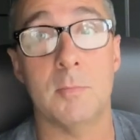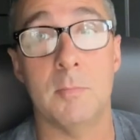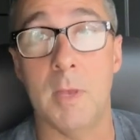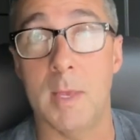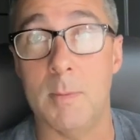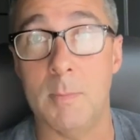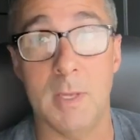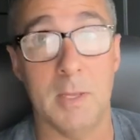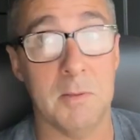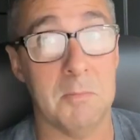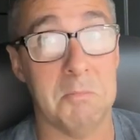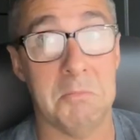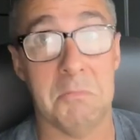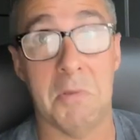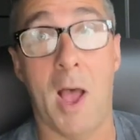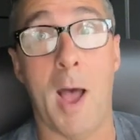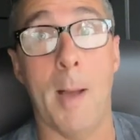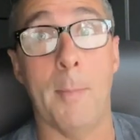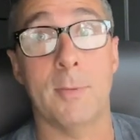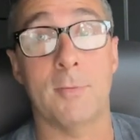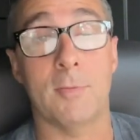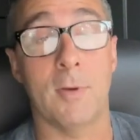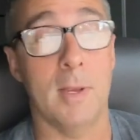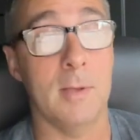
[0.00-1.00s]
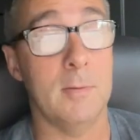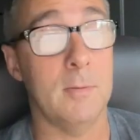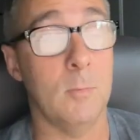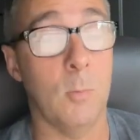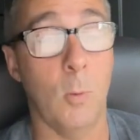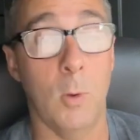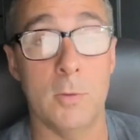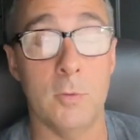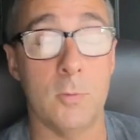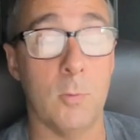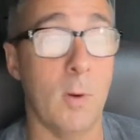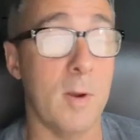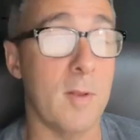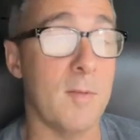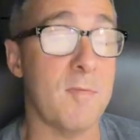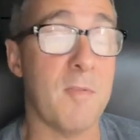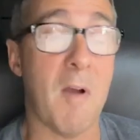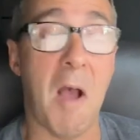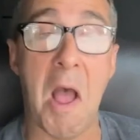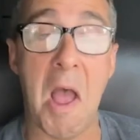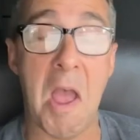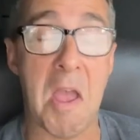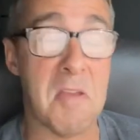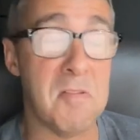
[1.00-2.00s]
maybe tops, right?
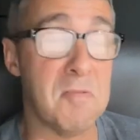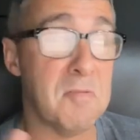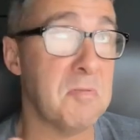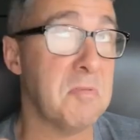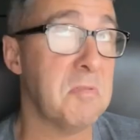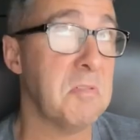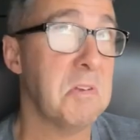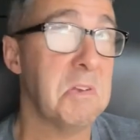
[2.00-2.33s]
$125.